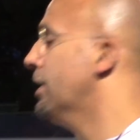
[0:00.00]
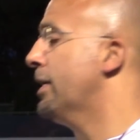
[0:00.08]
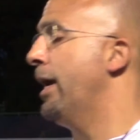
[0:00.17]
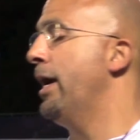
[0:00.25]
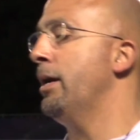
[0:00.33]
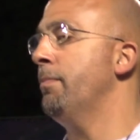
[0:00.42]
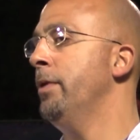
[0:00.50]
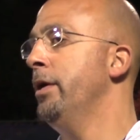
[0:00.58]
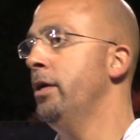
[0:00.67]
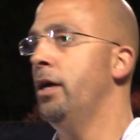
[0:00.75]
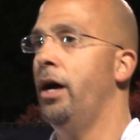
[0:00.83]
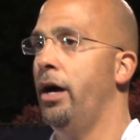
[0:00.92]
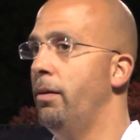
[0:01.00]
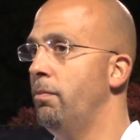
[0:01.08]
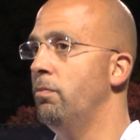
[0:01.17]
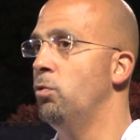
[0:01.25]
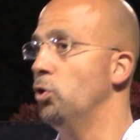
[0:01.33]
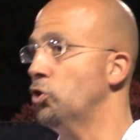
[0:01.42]
the game.
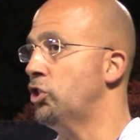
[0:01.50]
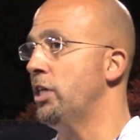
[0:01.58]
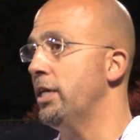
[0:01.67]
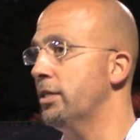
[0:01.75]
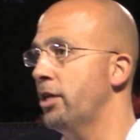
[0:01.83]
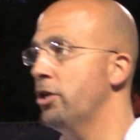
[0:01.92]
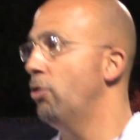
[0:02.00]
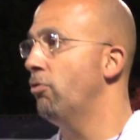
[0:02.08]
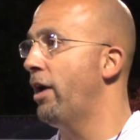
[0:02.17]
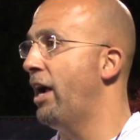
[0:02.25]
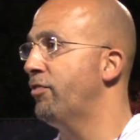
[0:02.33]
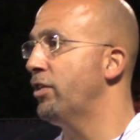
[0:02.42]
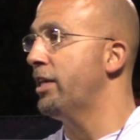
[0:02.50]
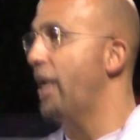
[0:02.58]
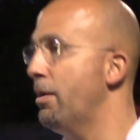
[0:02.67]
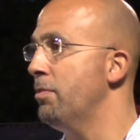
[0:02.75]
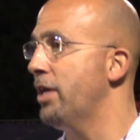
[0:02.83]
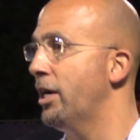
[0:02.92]
We'll see. I know right after the
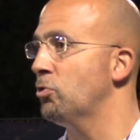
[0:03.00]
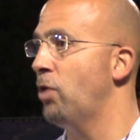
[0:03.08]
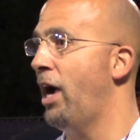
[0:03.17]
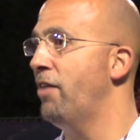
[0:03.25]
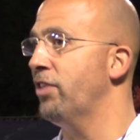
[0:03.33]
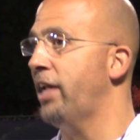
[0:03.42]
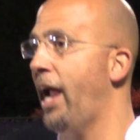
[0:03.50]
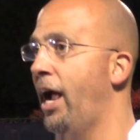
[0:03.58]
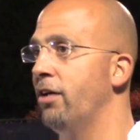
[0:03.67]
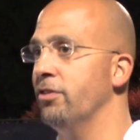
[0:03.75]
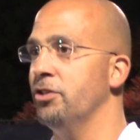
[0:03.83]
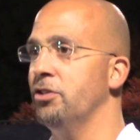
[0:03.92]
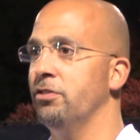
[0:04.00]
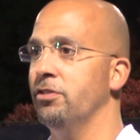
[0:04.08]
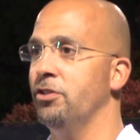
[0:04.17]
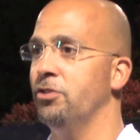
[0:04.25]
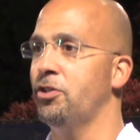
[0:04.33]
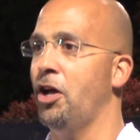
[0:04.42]
game, you guys will have the count.
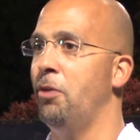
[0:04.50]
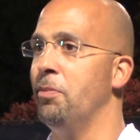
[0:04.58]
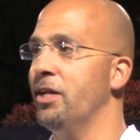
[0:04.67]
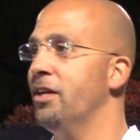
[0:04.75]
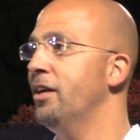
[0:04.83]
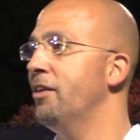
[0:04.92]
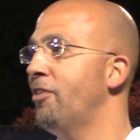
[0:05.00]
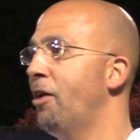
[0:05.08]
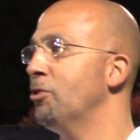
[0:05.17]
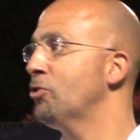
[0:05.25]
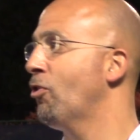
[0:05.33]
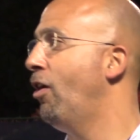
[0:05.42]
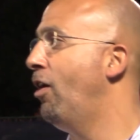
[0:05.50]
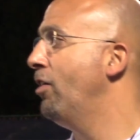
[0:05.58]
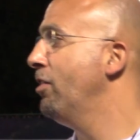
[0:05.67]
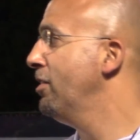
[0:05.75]
You'll tell me if I was wrong.